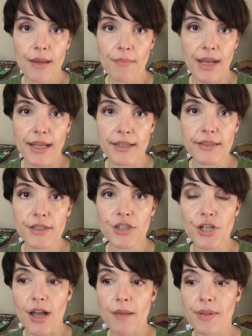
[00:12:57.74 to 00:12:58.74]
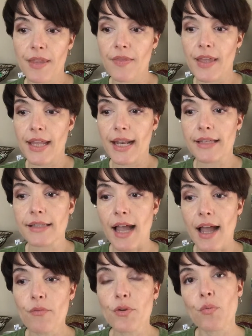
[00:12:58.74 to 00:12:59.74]
my Etsy shop. And then as
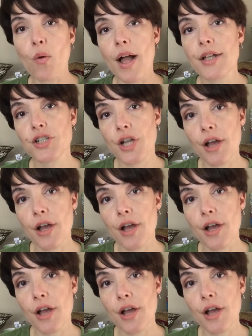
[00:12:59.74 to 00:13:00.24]
I would watch